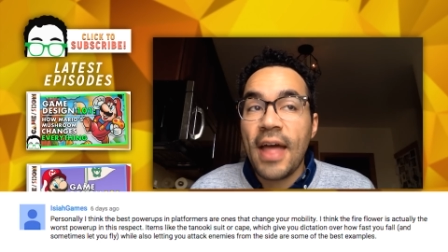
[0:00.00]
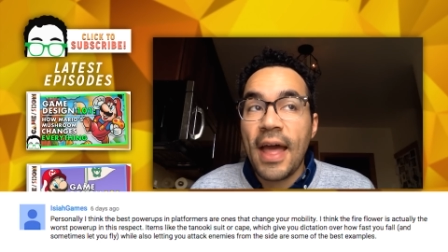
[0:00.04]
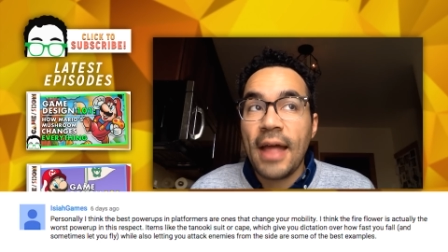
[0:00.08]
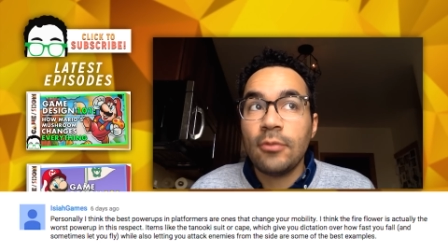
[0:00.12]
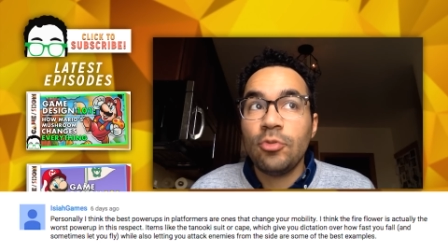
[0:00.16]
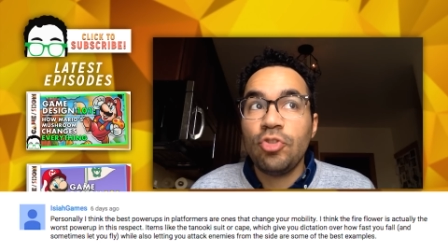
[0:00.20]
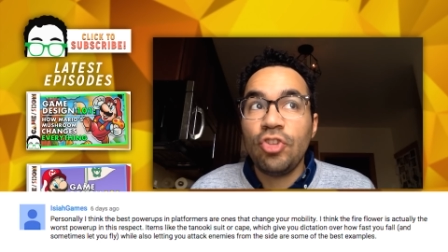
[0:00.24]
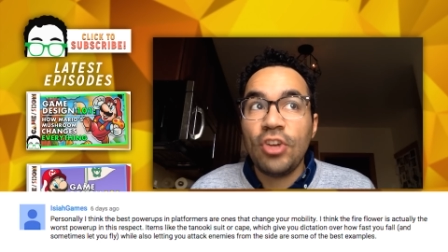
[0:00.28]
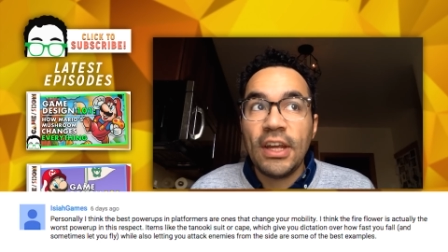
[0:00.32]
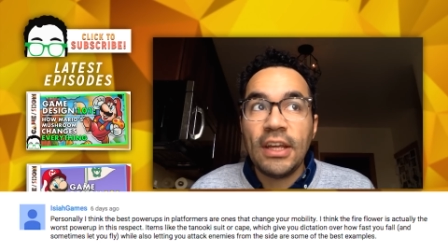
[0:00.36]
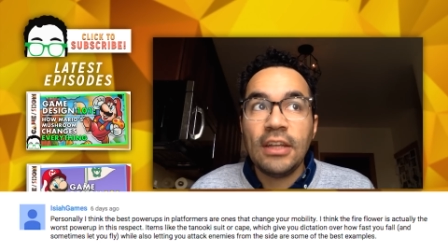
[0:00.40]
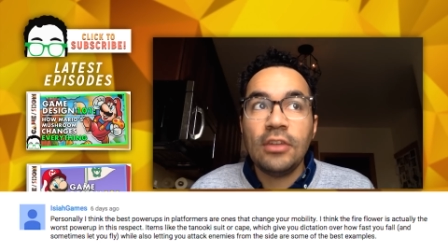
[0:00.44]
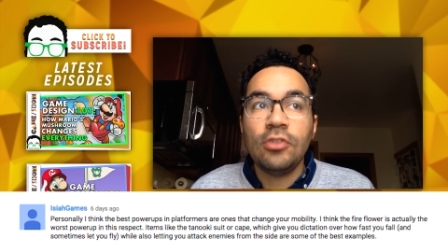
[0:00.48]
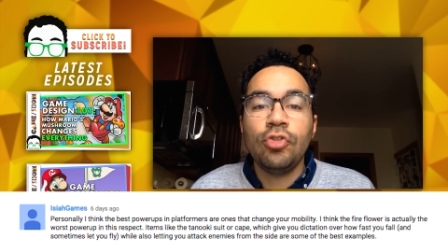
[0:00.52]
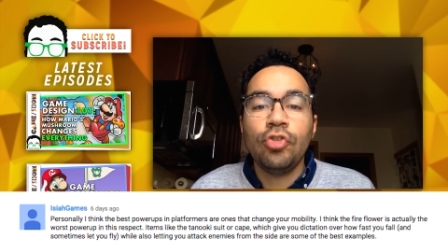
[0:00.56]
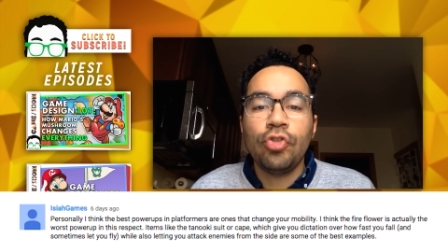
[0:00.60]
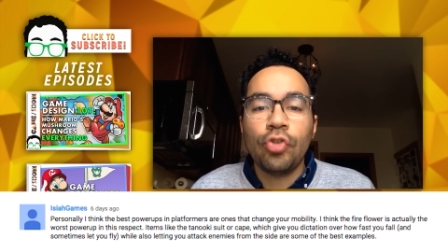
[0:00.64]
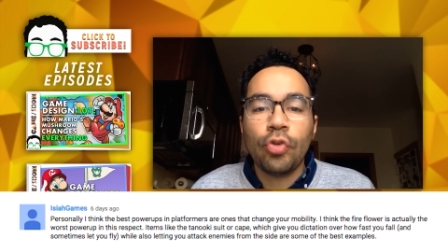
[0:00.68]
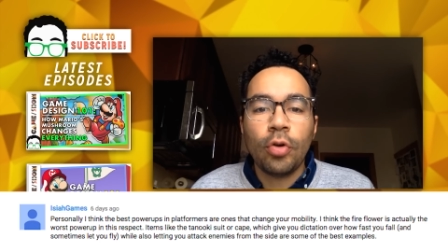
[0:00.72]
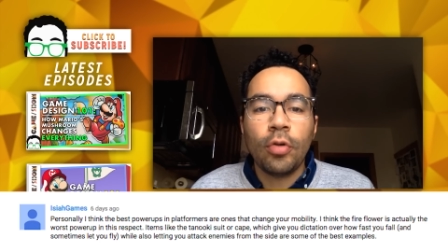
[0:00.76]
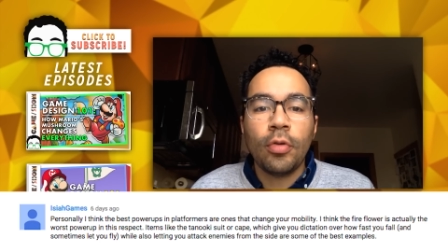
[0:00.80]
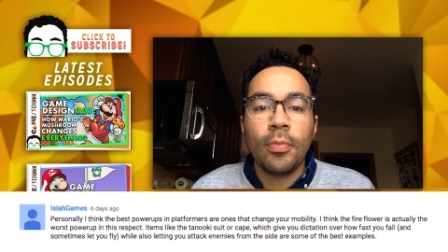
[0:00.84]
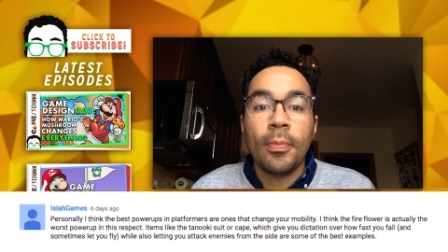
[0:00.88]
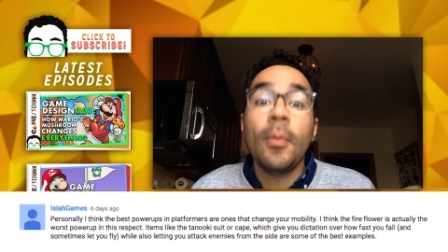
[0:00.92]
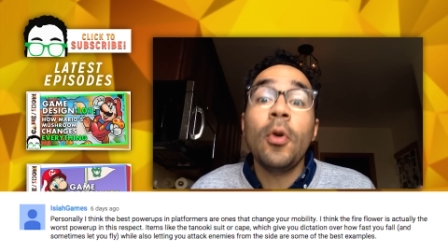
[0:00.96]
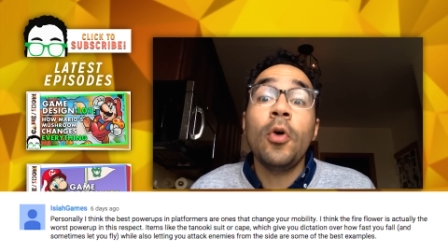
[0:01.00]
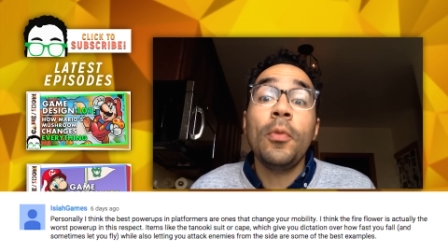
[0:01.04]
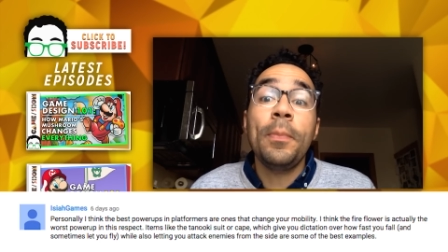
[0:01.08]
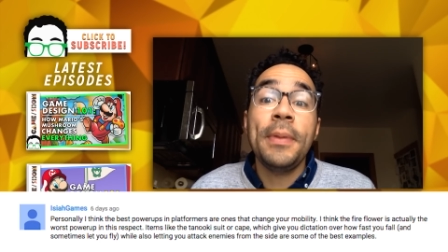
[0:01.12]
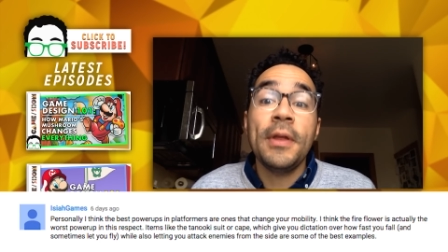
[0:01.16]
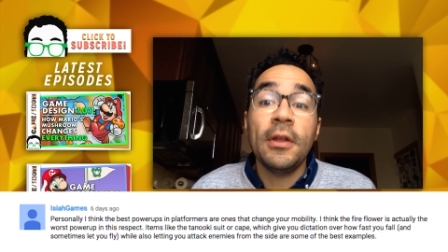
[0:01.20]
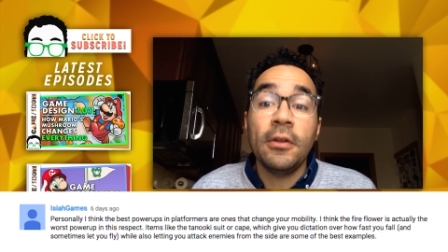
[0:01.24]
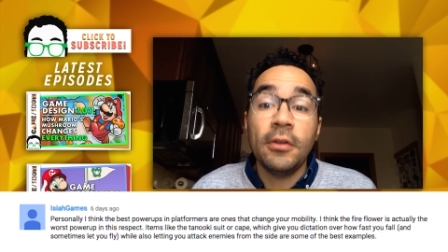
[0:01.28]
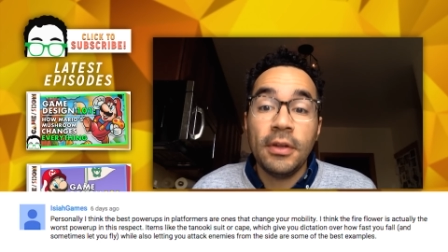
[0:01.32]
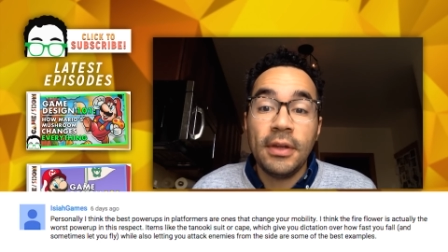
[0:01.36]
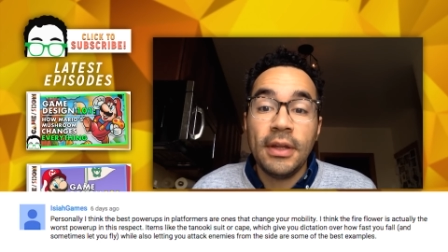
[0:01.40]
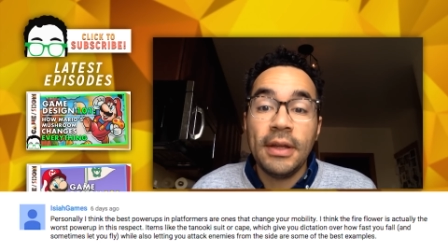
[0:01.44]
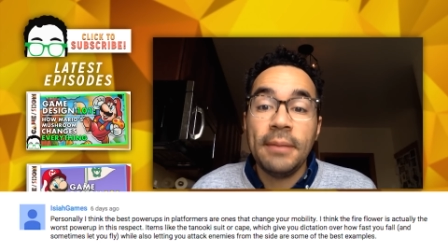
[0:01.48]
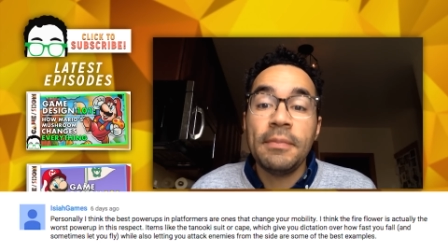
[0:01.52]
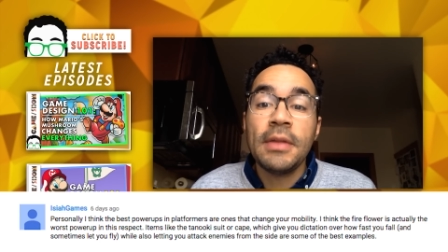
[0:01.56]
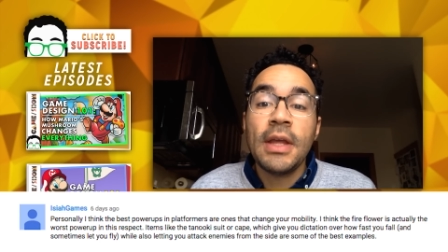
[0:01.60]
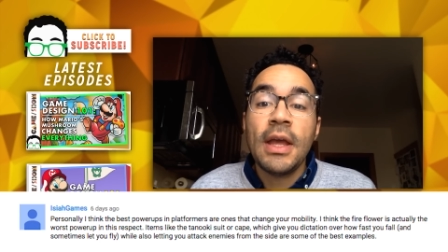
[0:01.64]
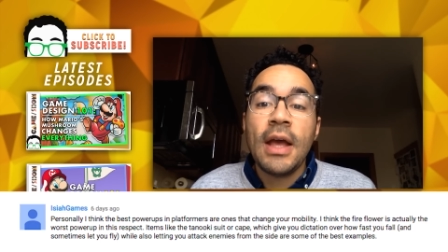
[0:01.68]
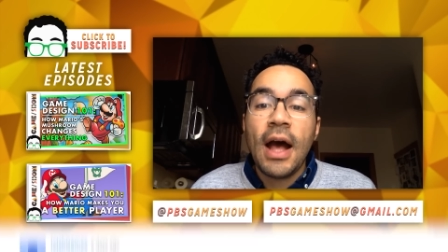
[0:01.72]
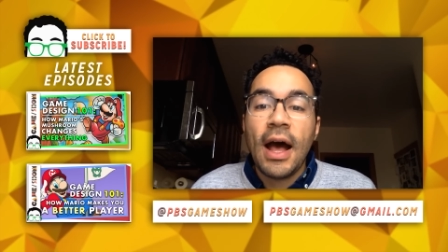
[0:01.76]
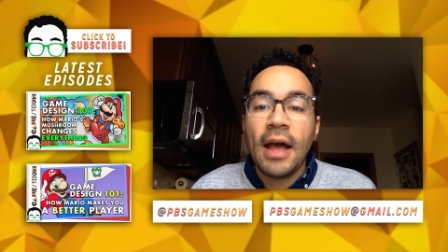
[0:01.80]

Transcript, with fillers: that change your mobility.